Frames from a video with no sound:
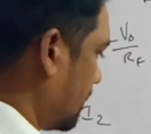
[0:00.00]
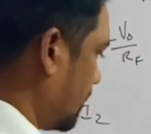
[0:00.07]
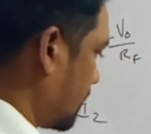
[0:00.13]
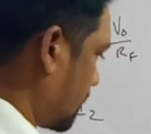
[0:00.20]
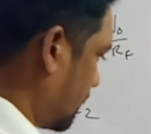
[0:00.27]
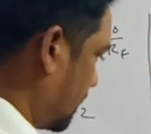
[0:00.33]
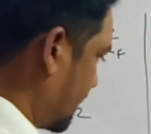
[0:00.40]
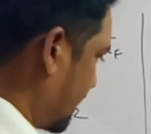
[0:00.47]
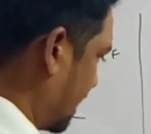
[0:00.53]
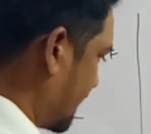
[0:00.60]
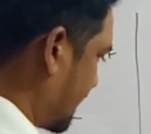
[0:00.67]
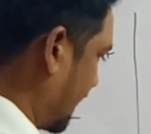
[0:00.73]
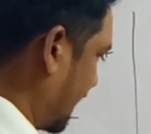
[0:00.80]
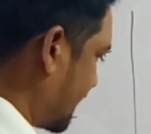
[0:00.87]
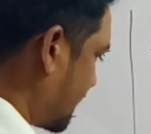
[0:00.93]
So this gets
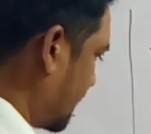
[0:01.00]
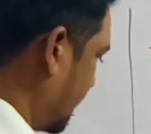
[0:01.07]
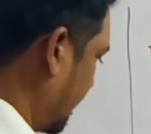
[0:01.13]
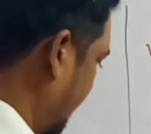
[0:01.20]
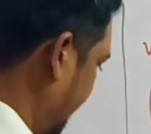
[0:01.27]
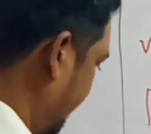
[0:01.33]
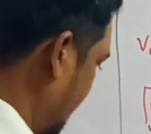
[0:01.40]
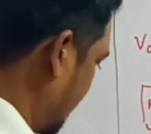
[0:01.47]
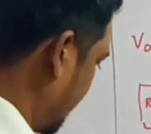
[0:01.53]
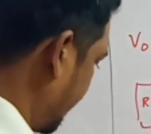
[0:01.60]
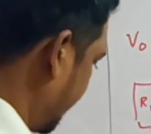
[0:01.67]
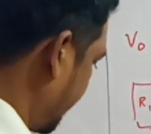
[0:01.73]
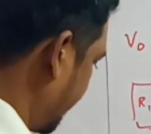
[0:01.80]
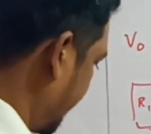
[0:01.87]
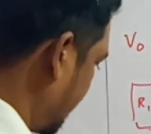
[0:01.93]
cancelled and we are
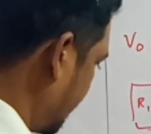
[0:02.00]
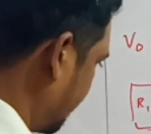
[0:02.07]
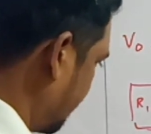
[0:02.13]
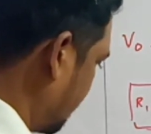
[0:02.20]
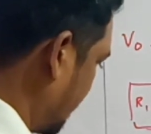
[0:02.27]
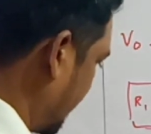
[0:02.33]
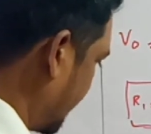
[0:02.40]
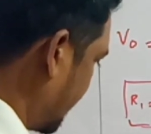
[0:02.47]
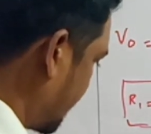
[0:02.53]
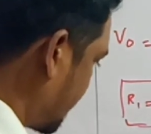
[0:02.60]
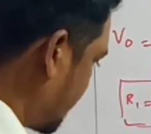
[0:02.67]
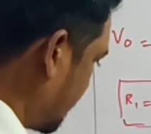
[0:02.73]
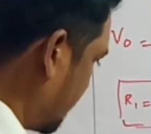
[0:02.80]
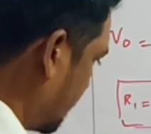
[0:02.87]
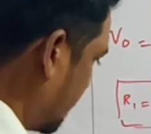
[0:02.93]
left with
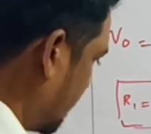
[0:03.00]
minus